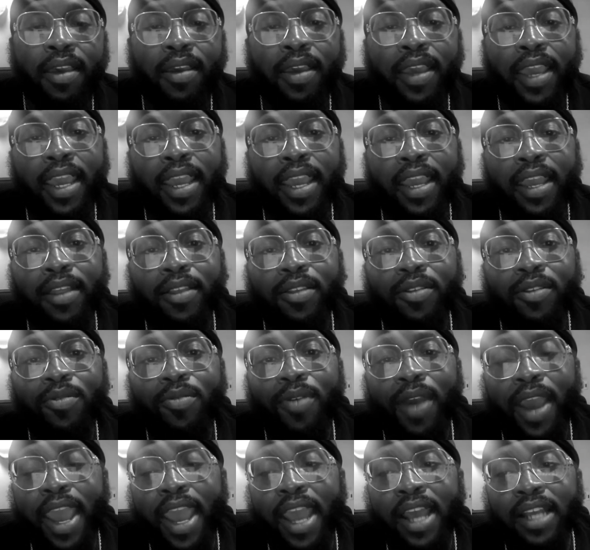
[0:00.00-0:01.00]
and you
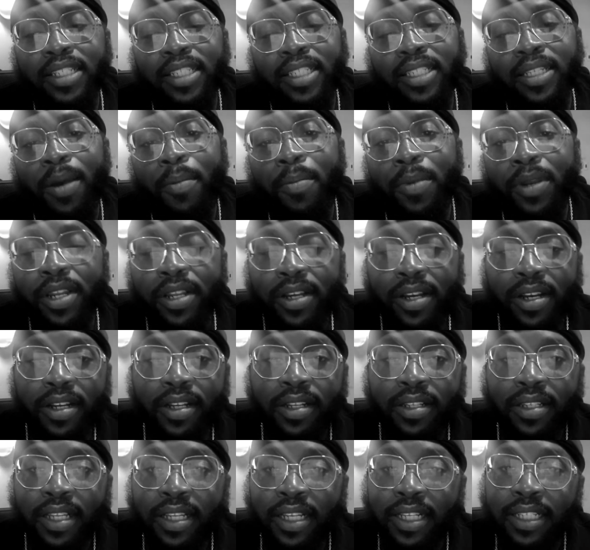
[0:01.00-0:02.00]
have some of
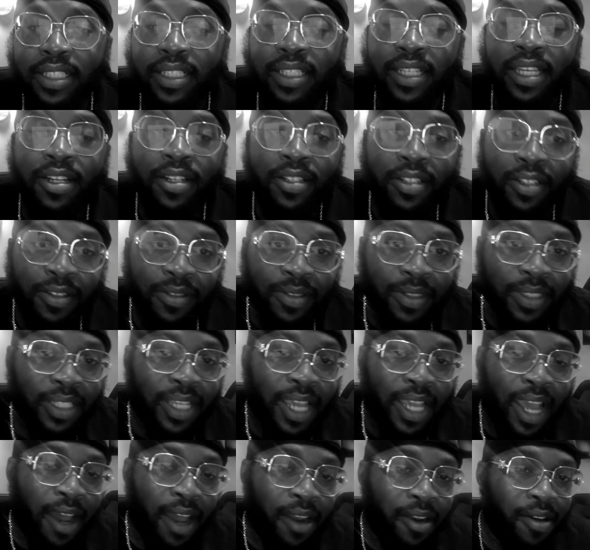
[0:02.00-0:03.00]
the incentives
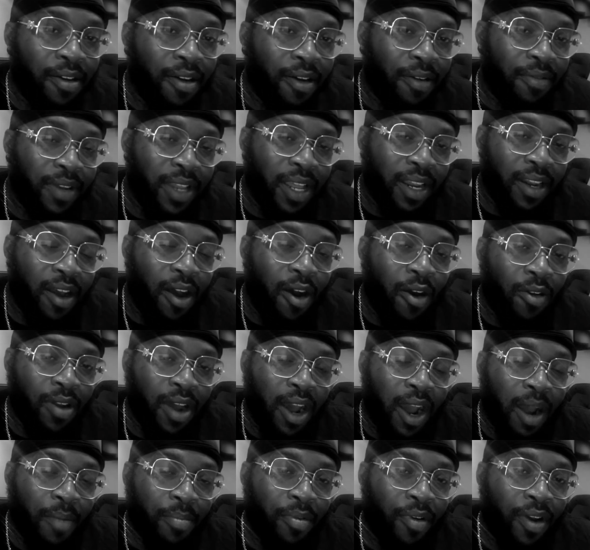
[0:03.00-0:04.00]
kind of that are owner
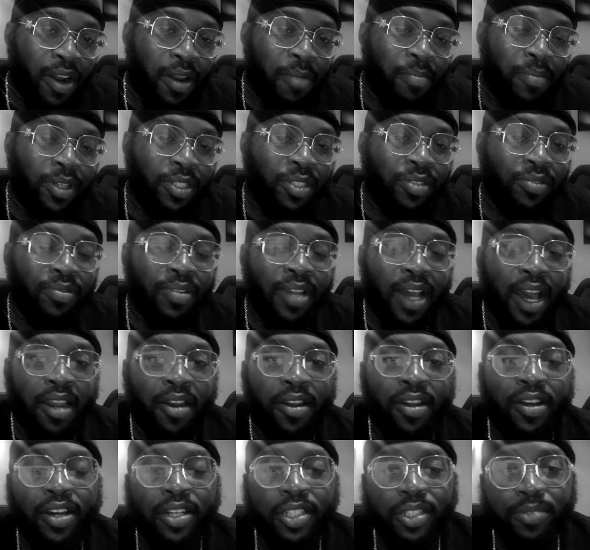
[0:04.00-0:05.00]
operator, but you're not
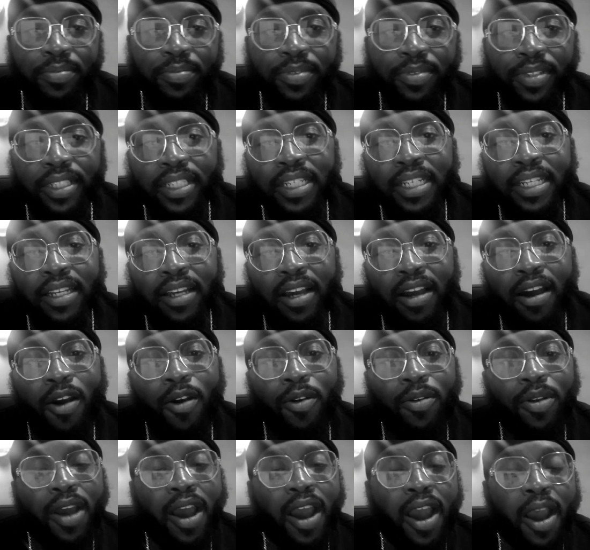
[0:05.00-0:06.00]
100% an
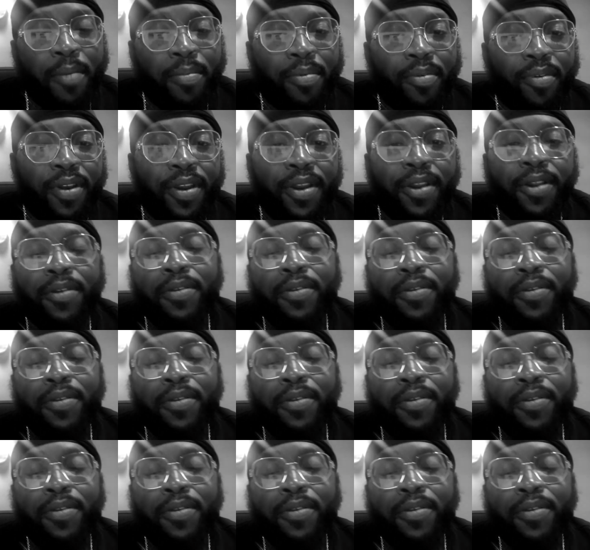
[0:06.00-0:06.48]
owner operator.